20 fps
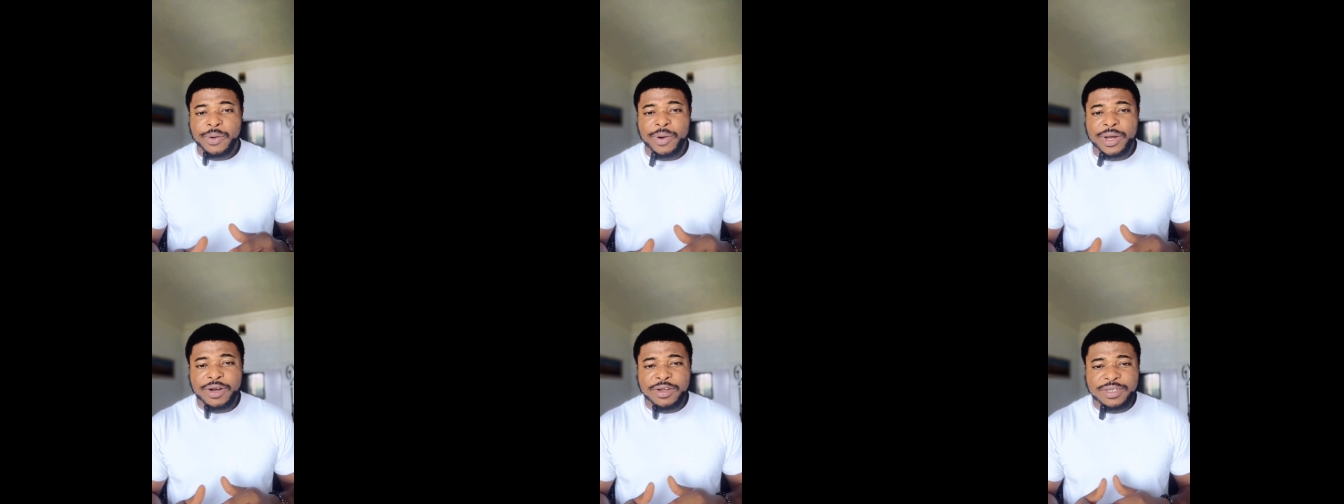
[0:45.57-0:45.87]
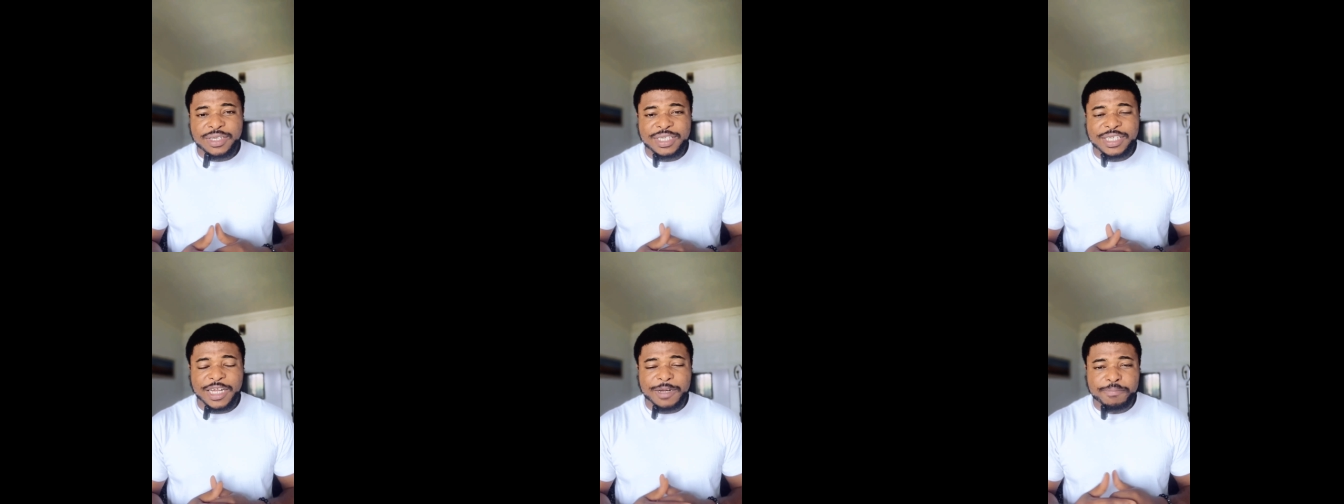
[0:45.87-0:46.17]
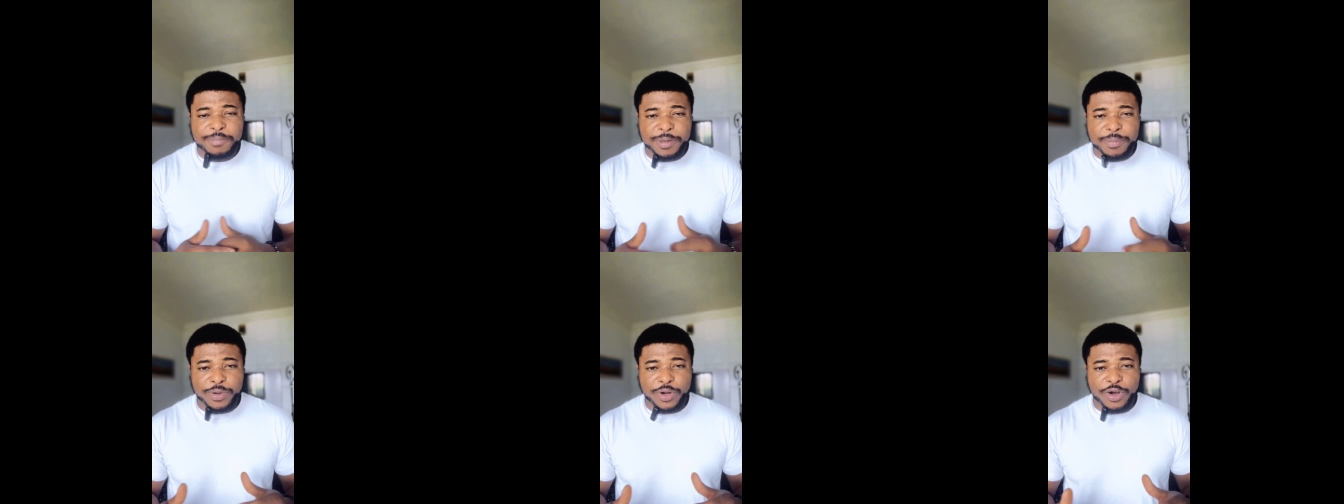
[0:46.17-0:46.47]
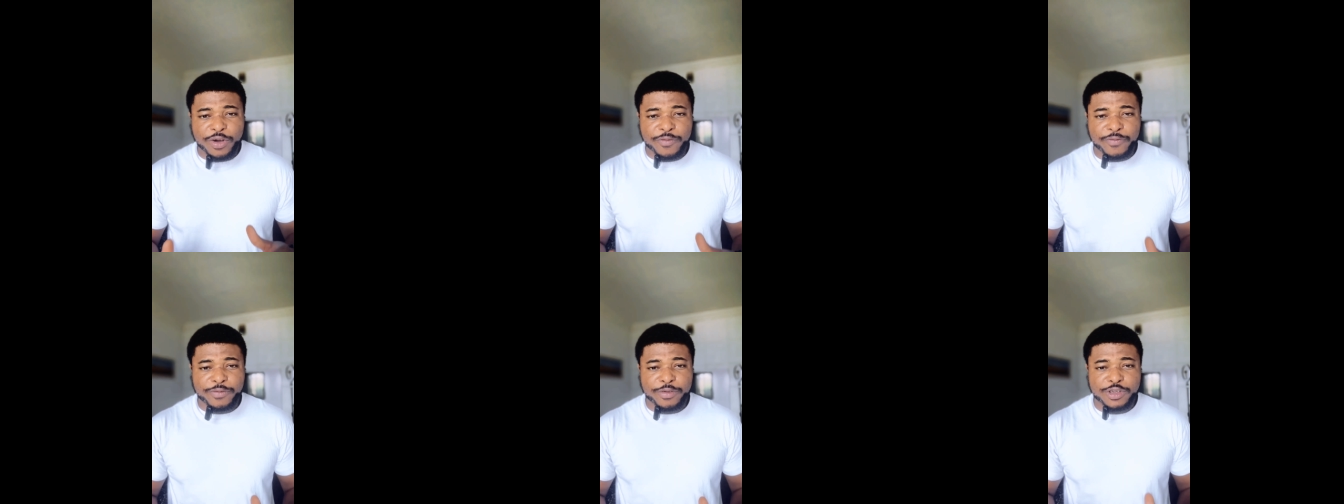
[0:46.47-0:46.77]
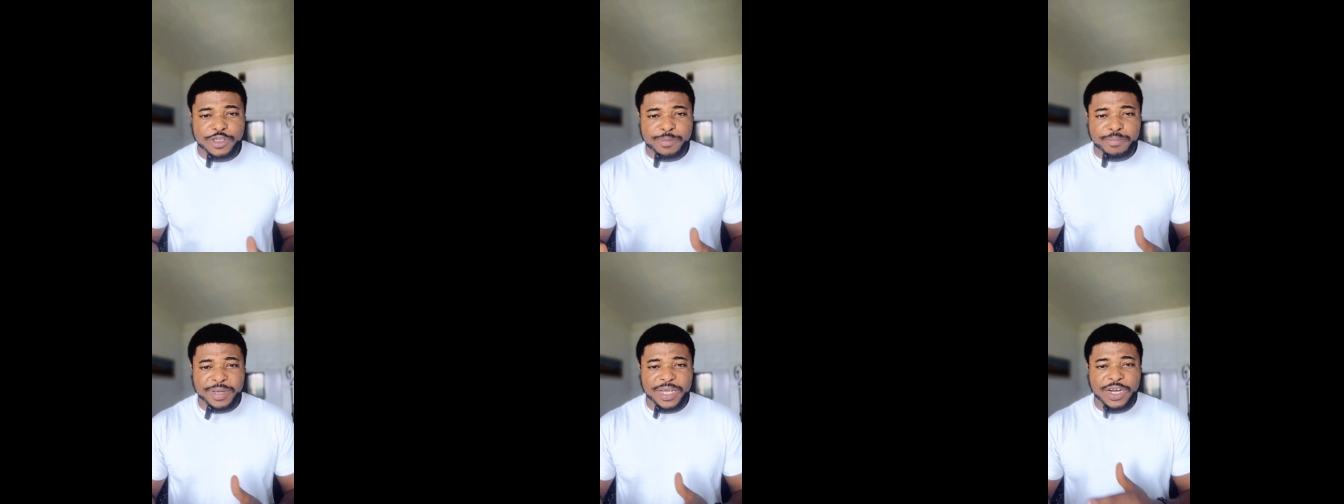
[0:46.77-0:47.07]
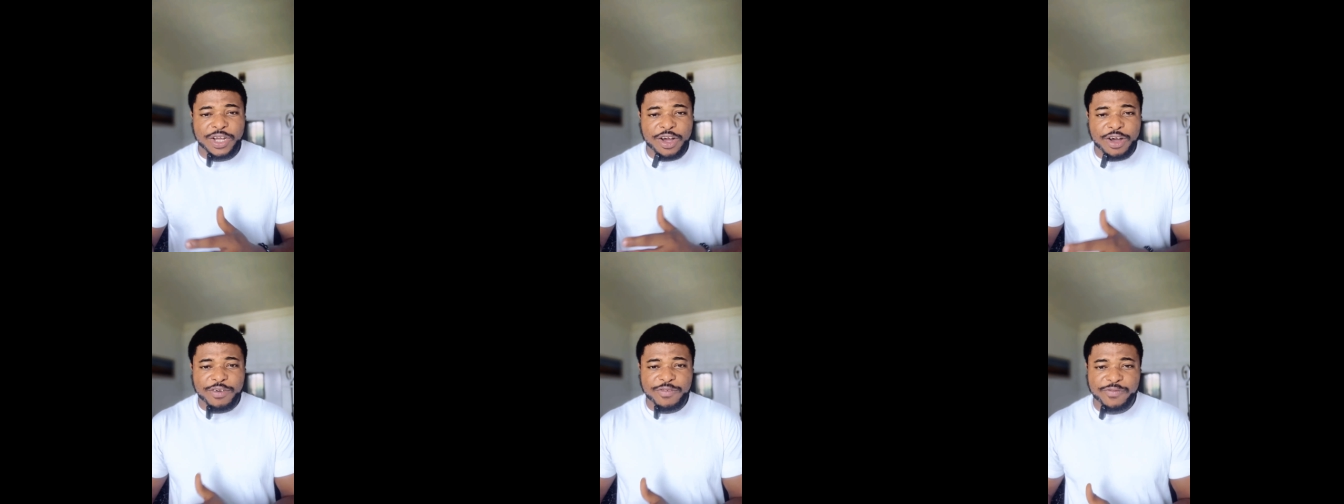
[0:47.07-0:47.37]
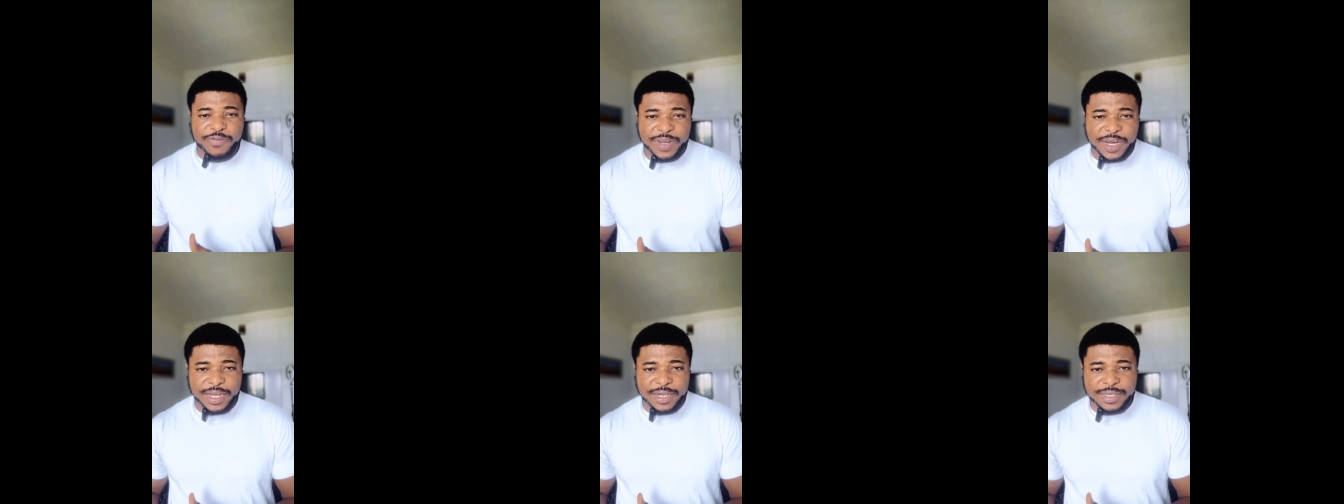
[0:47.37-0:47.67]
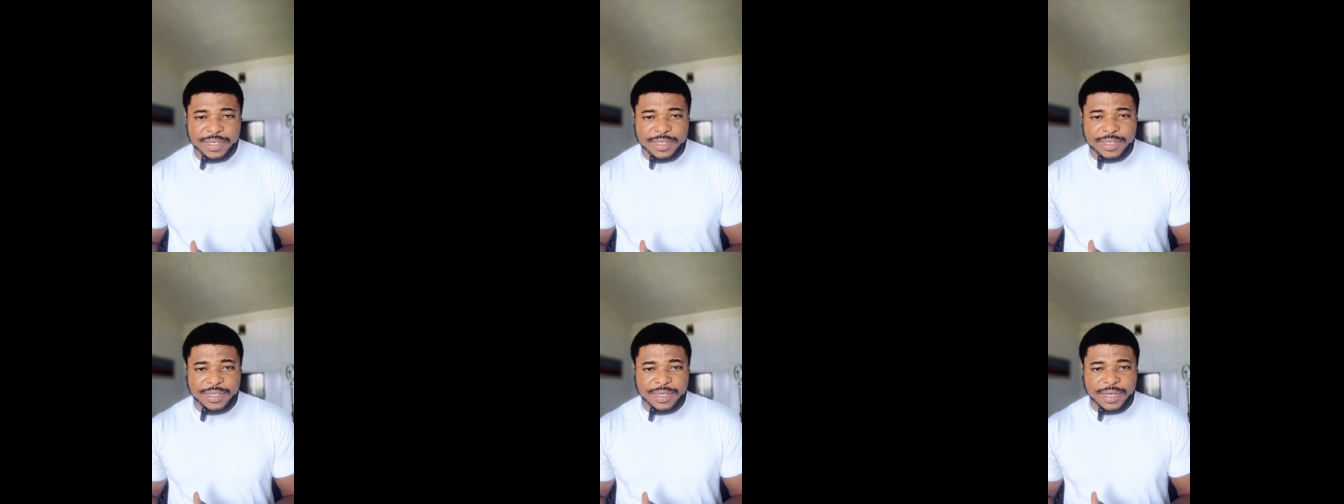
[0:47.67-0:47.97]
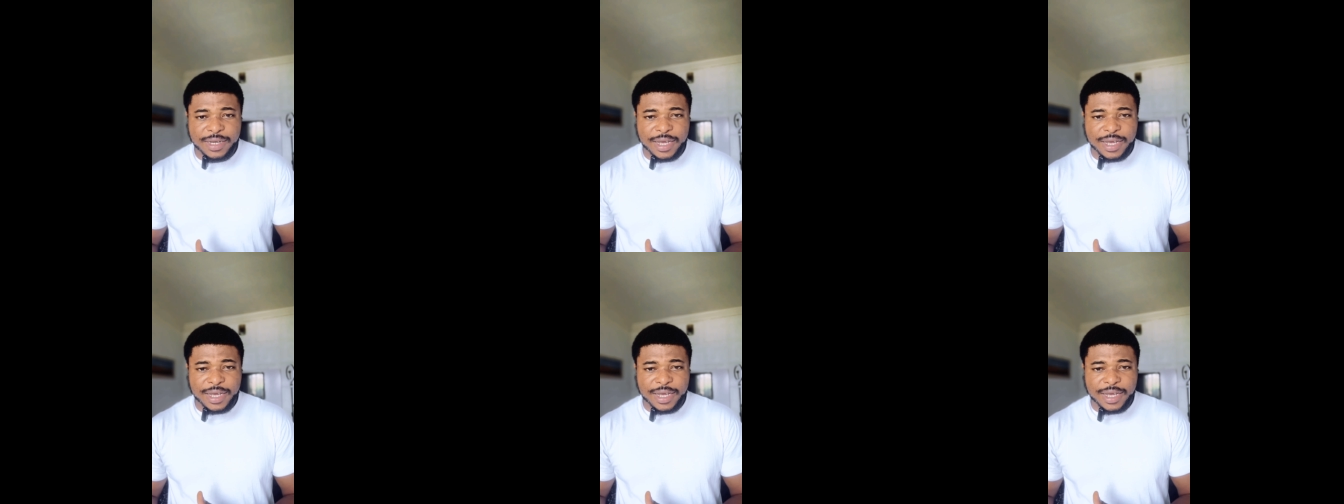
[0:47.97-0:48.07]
Now, I noticed that people confuse being confident